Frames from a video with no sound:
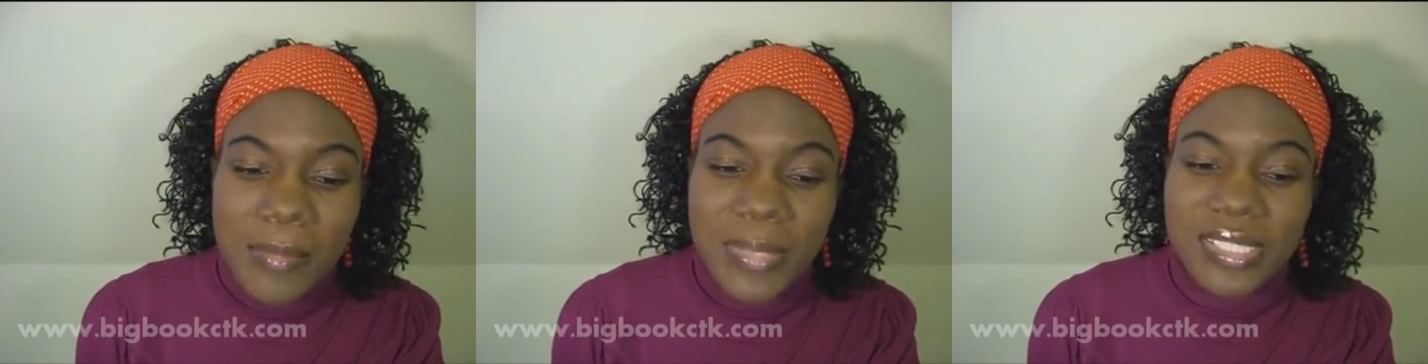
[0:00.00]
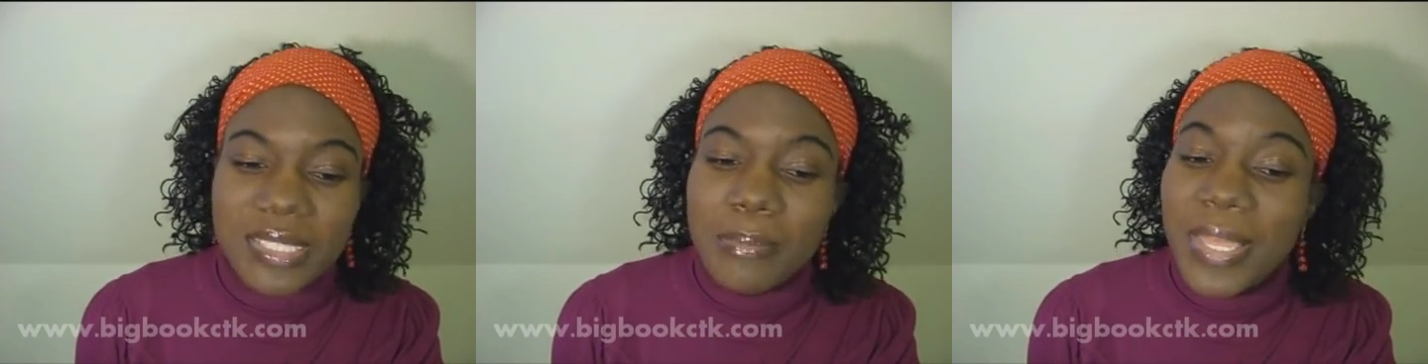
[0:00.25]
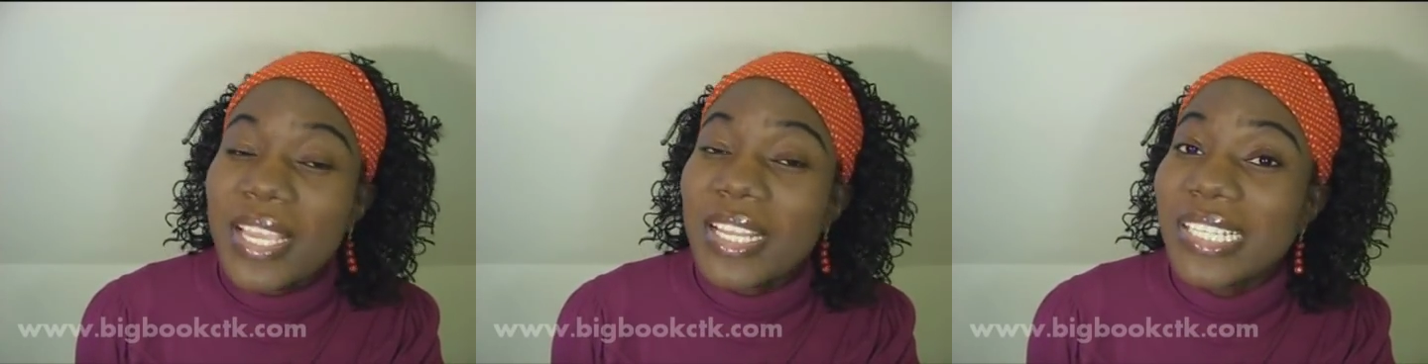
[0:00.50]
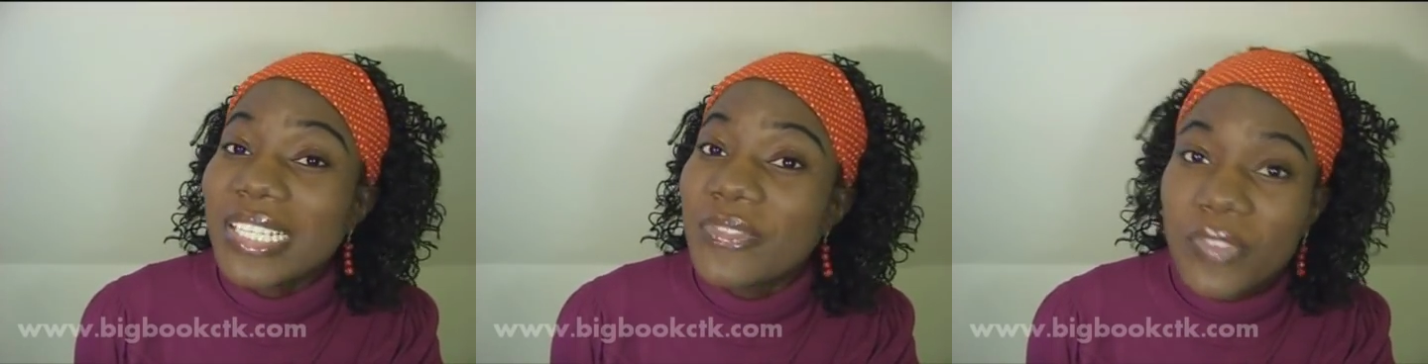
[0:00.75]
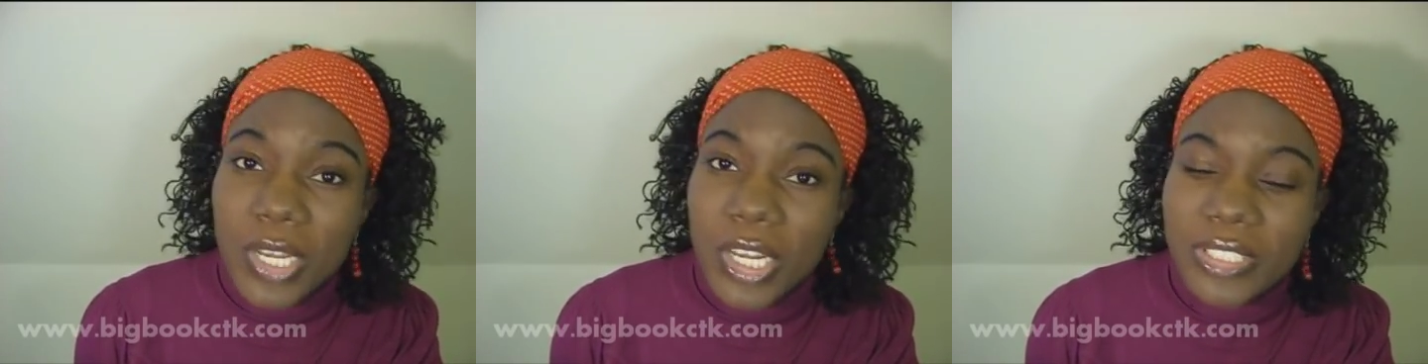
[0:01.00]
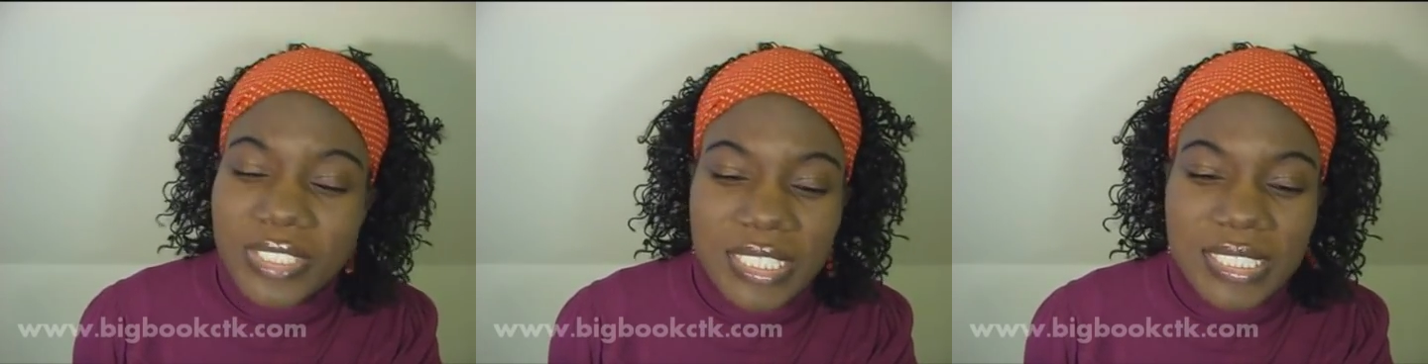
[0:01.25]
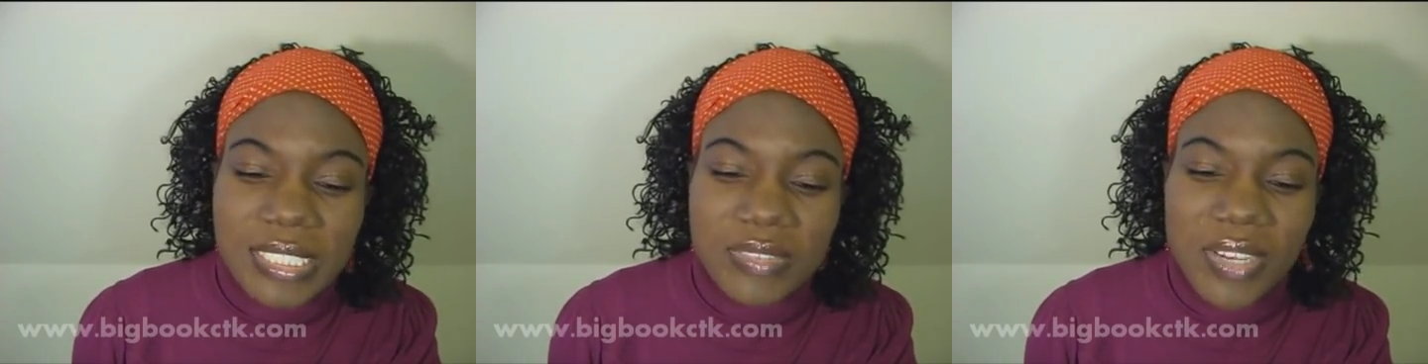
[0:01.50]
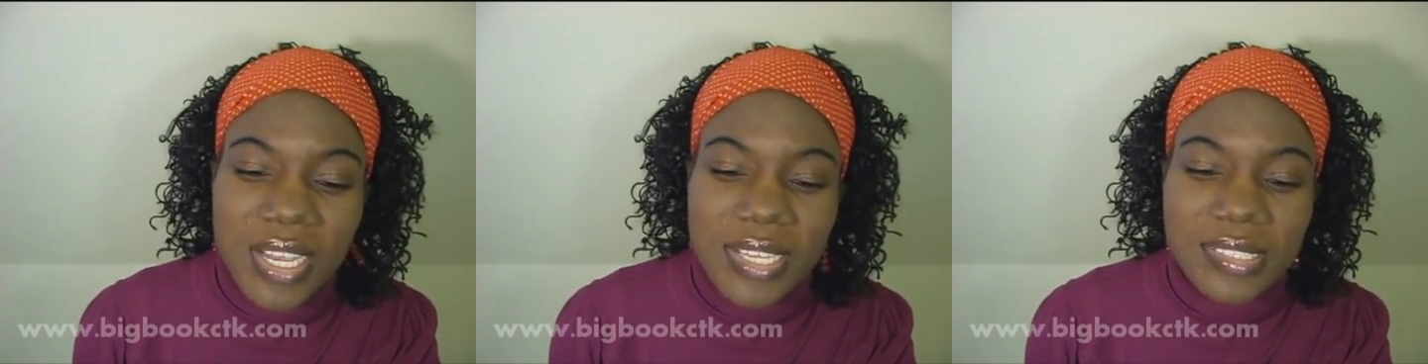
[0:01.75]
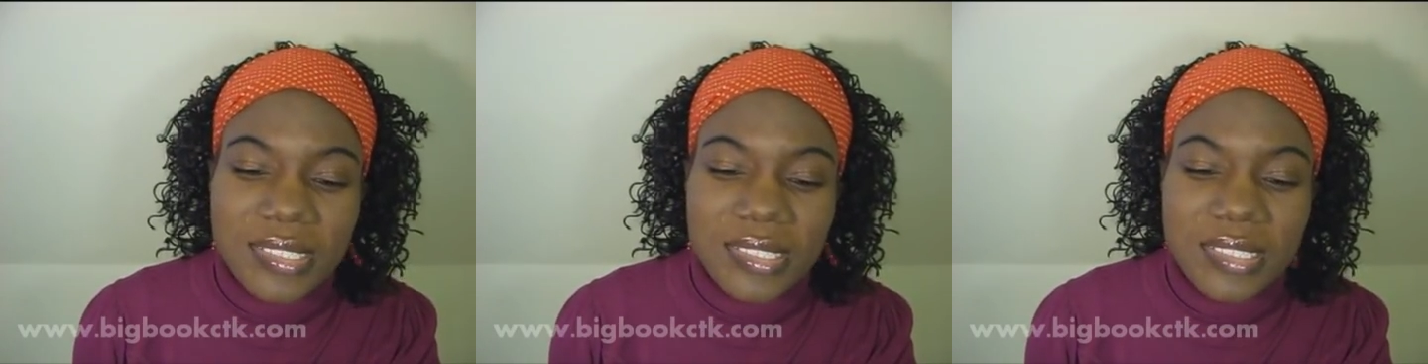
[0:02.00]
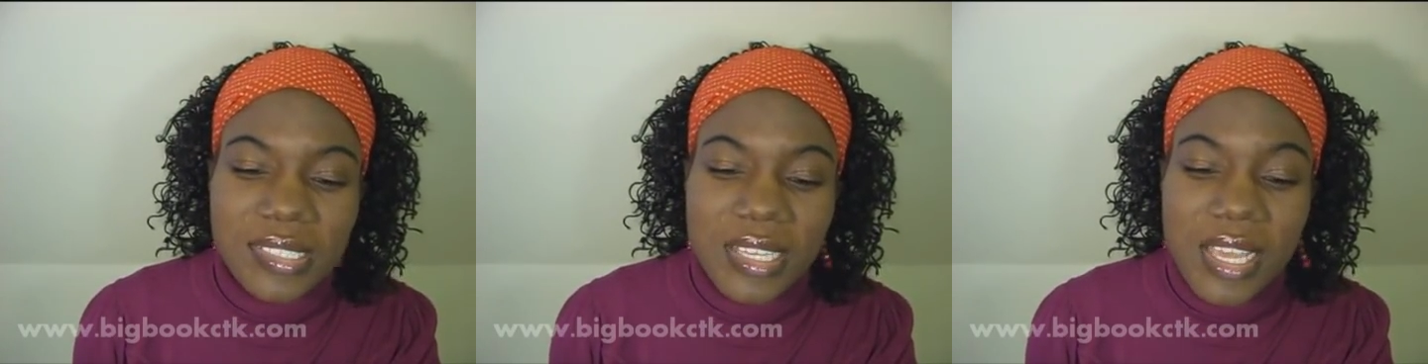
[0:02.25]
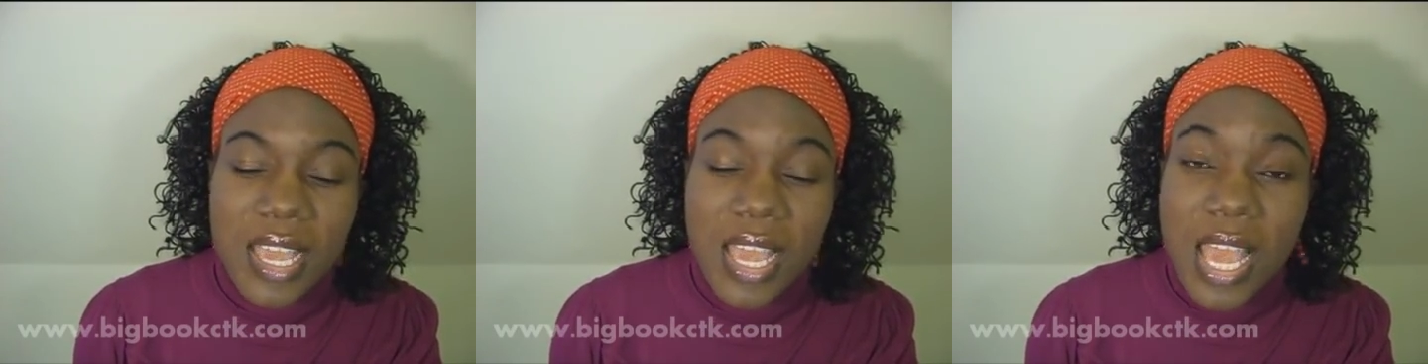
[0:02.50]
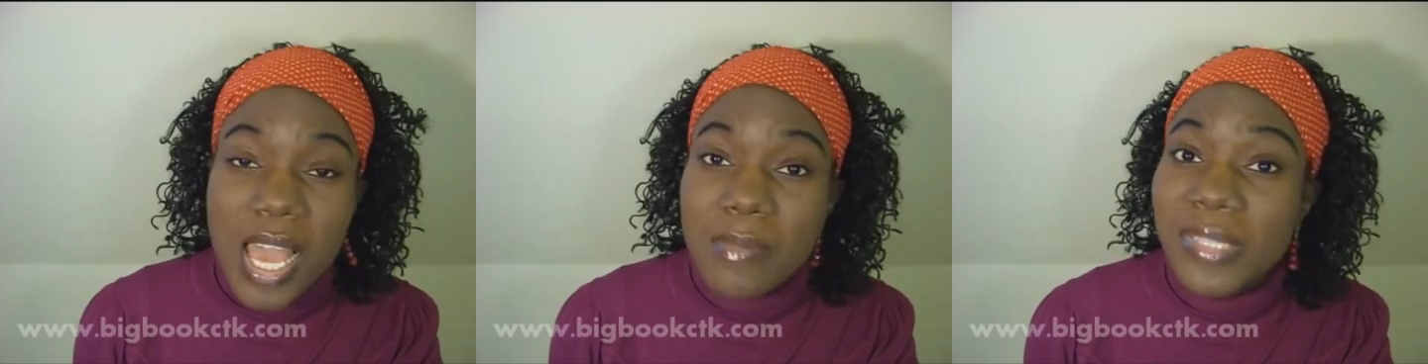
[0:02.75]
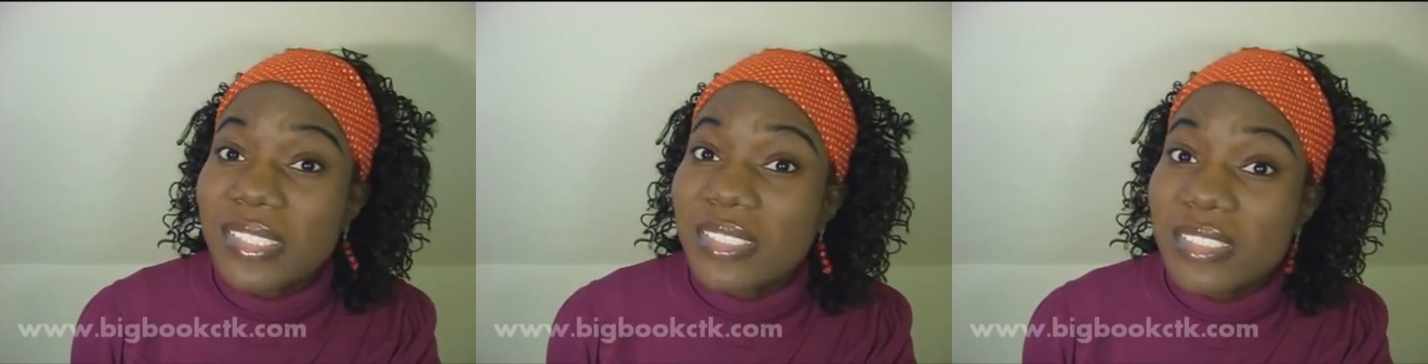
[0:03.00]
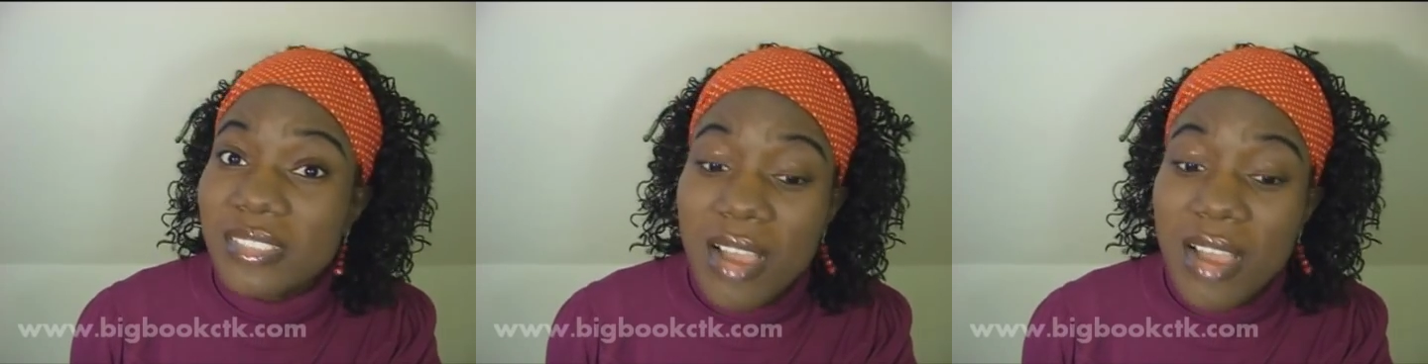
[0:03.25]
Mr. Bingley followed his advice. Mr.